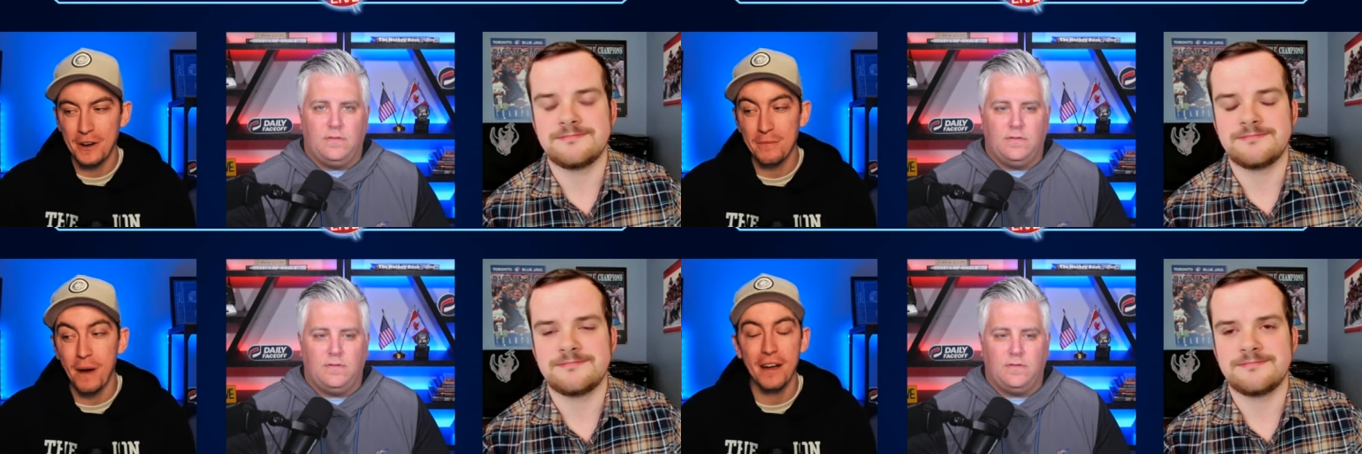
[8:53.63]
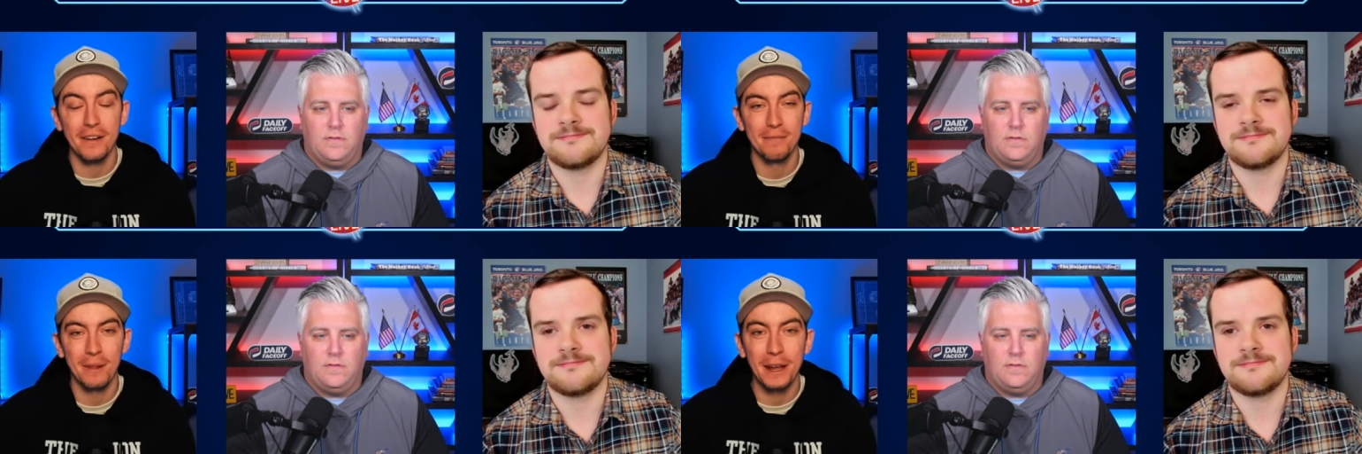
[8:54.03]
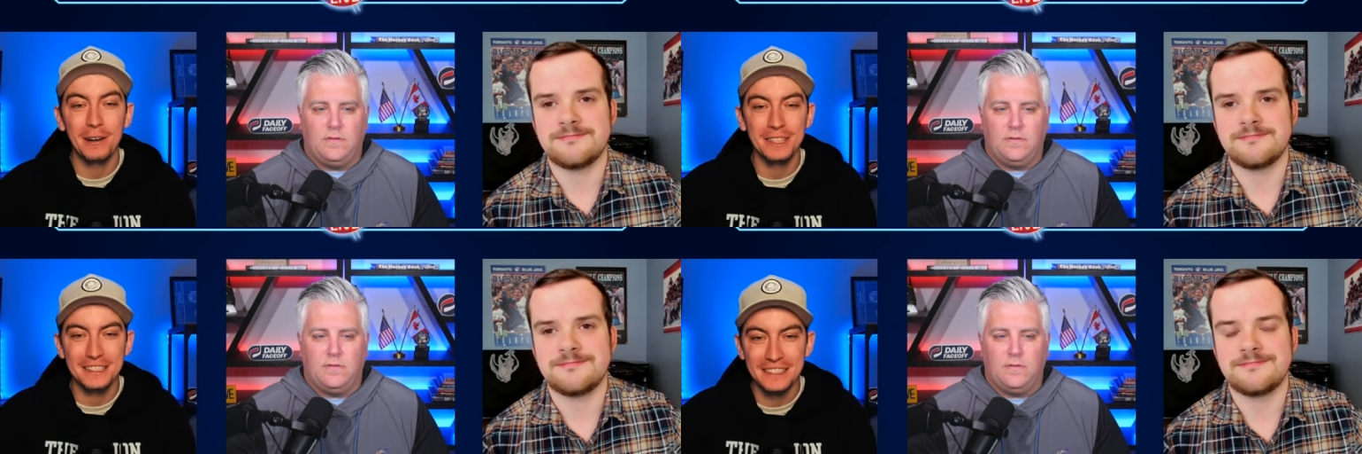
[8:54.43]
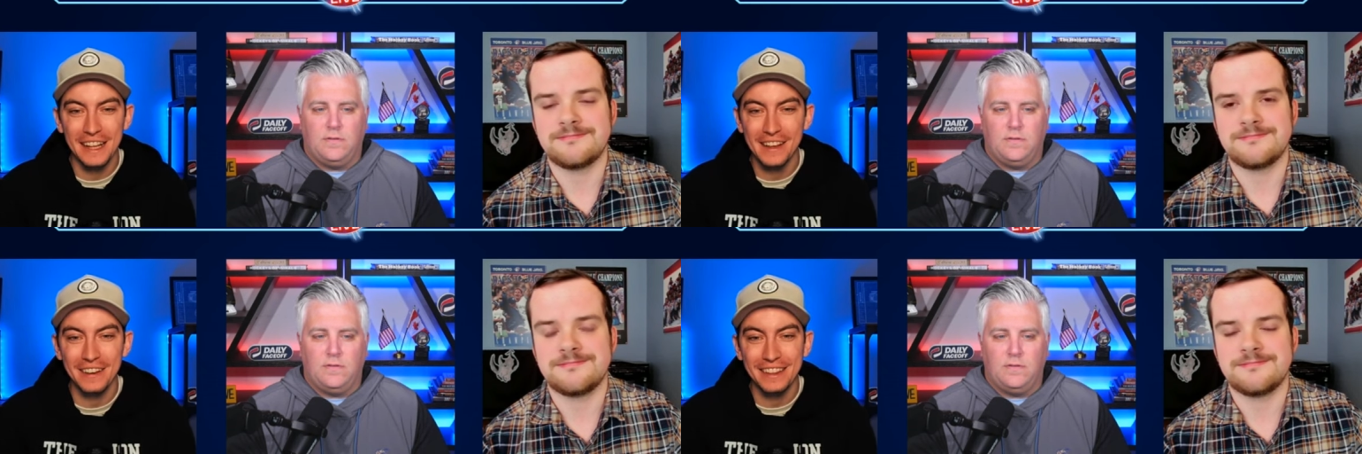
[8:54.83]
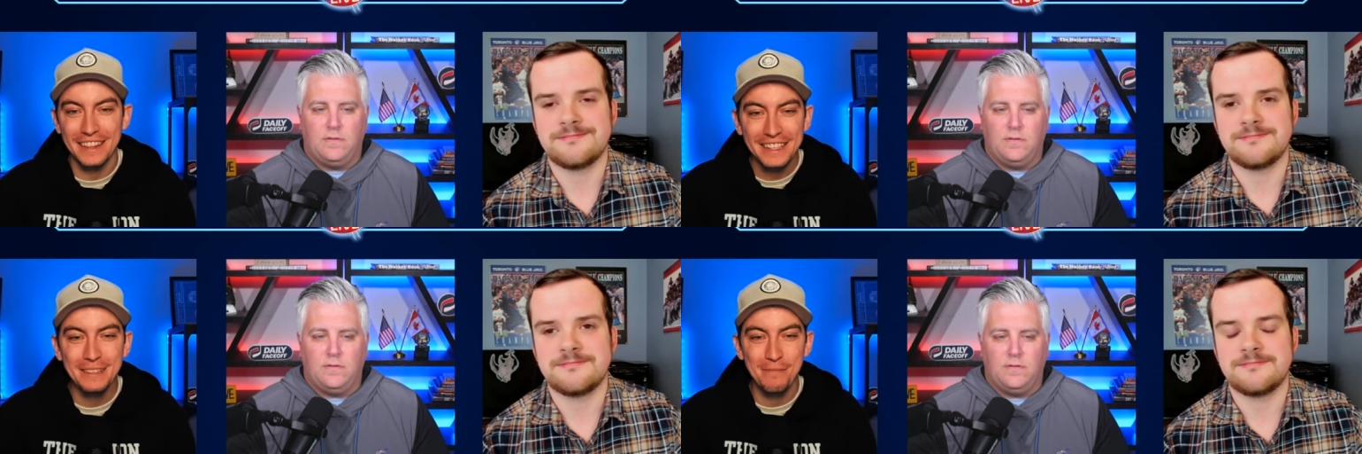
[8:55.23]
Speaker 1: for your buck, players excelling on
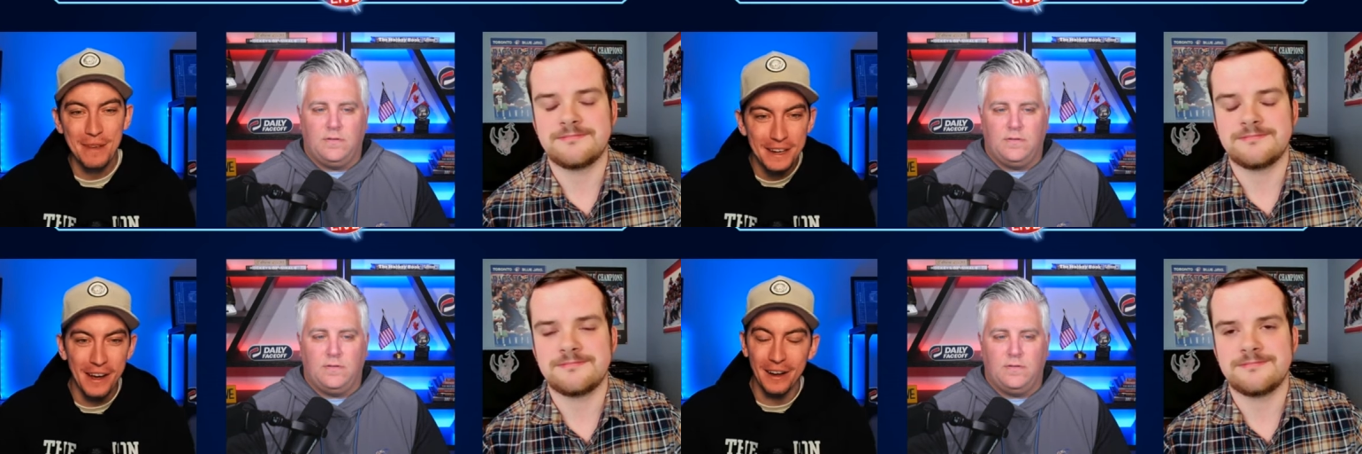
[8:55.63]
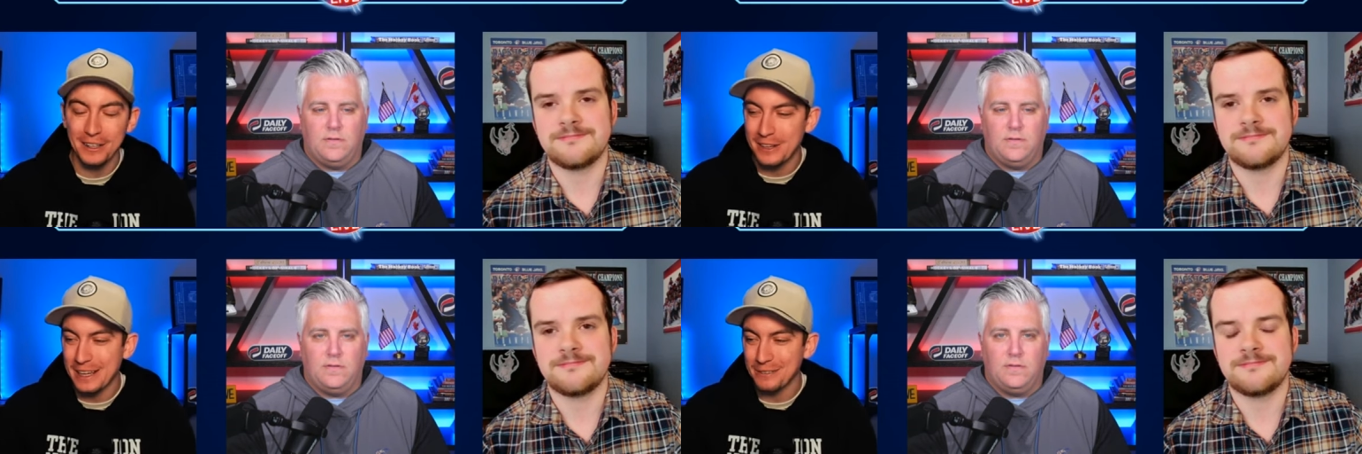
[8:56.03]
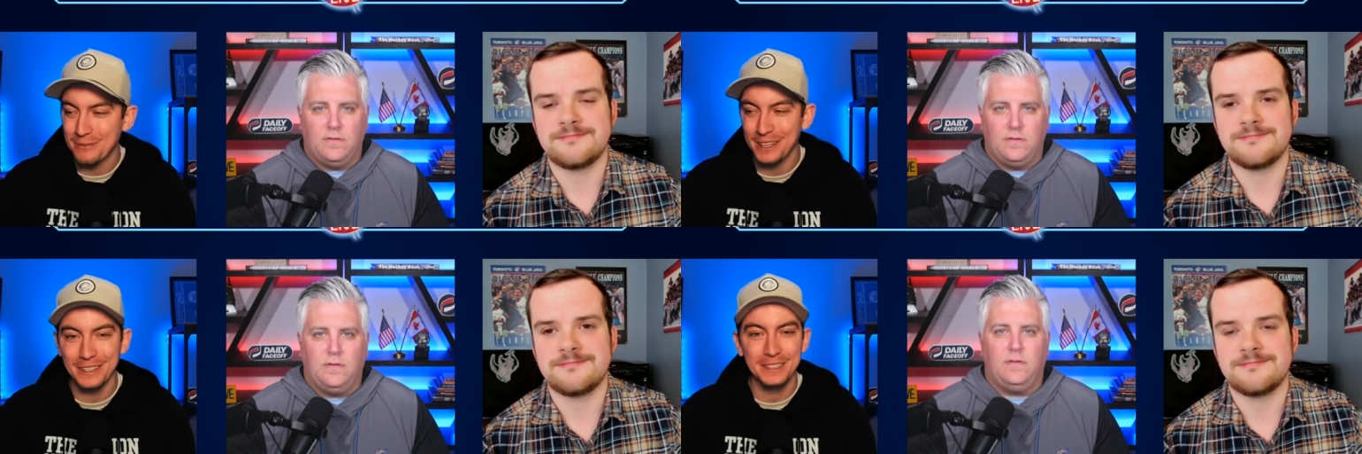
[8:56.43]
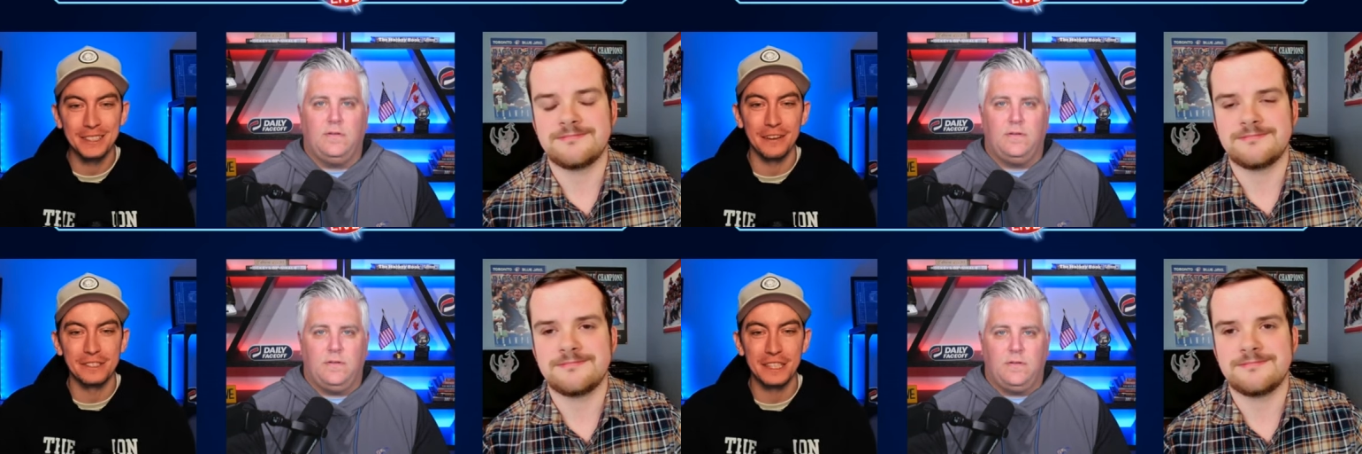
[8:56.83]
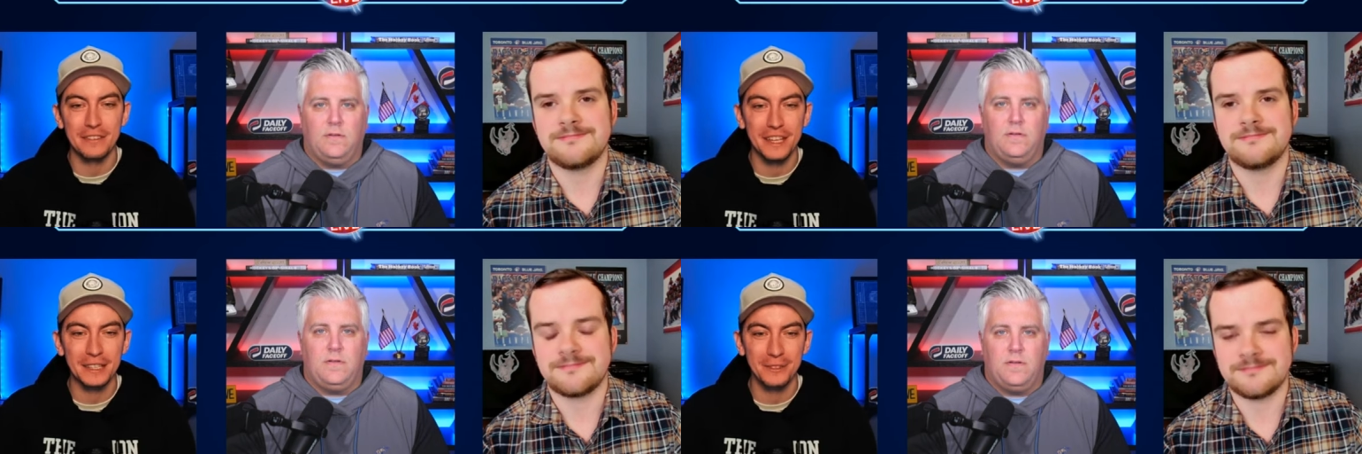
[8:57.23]
league min contracts. Really good stuff,
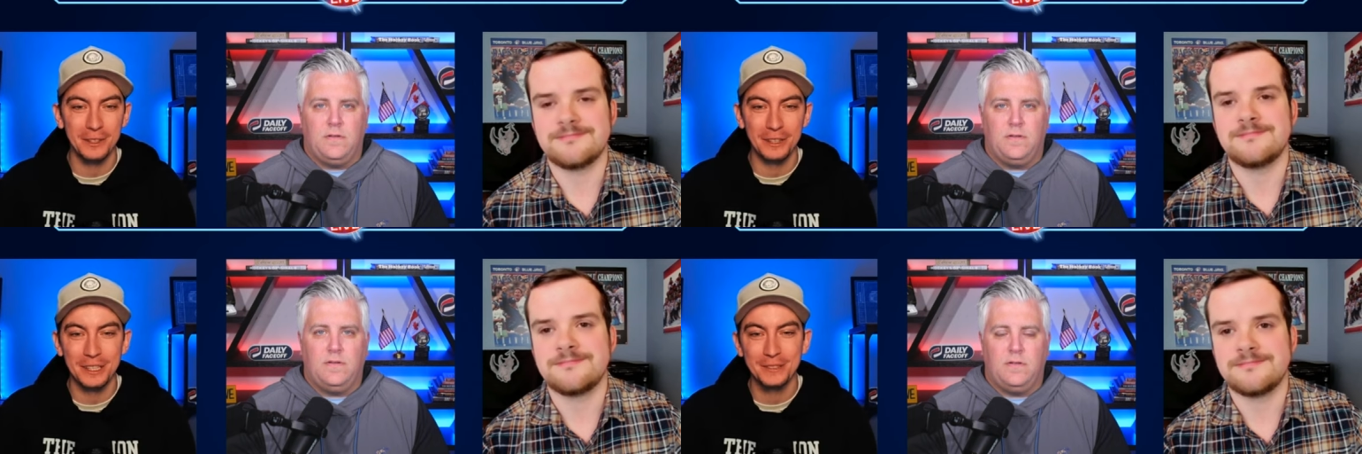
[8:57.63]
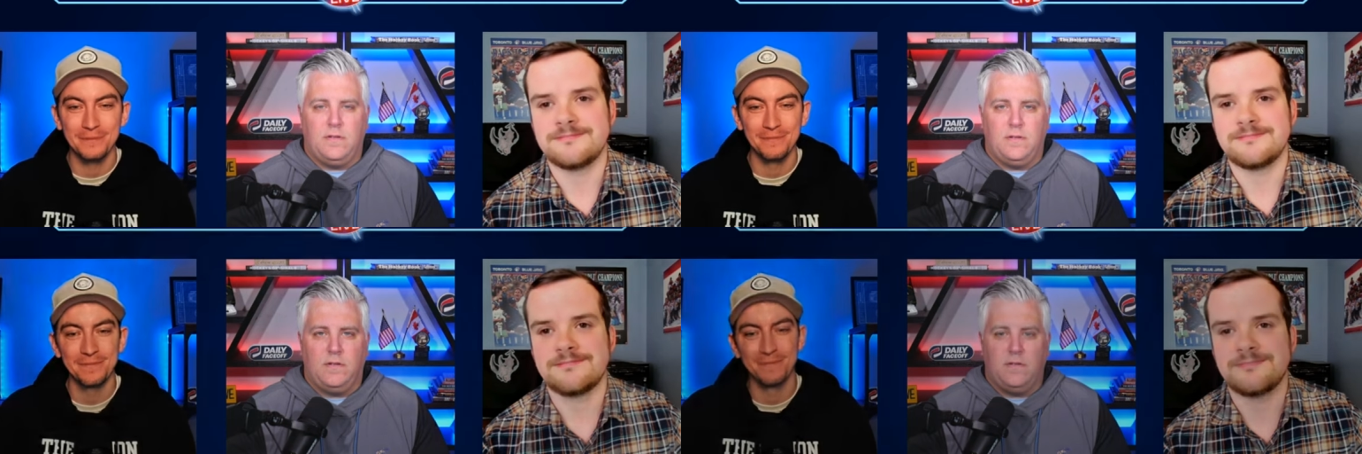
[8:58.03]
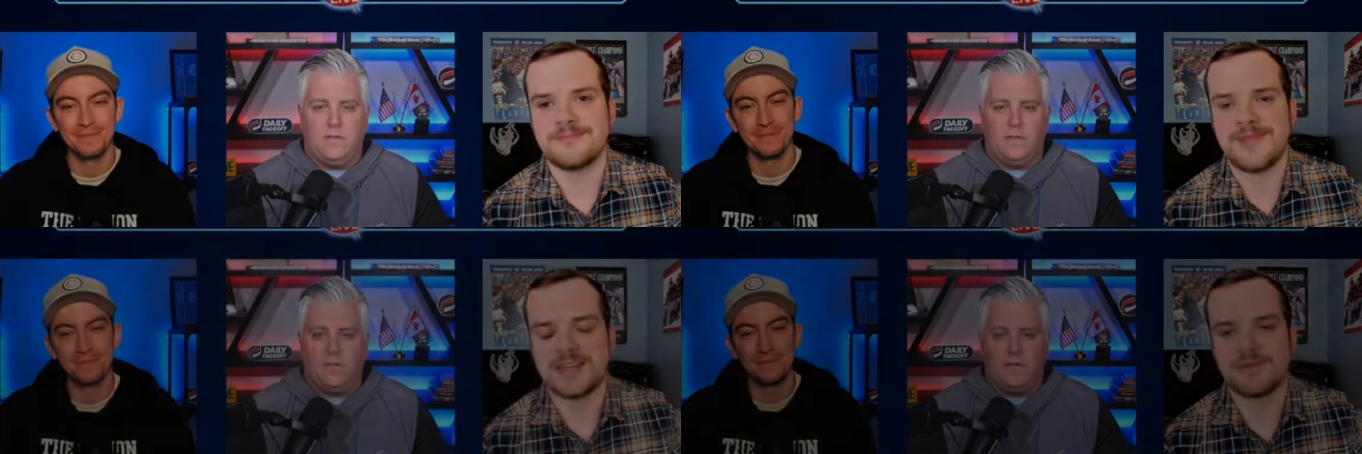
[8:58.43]
Steven. Thanks for doing this. Thanks so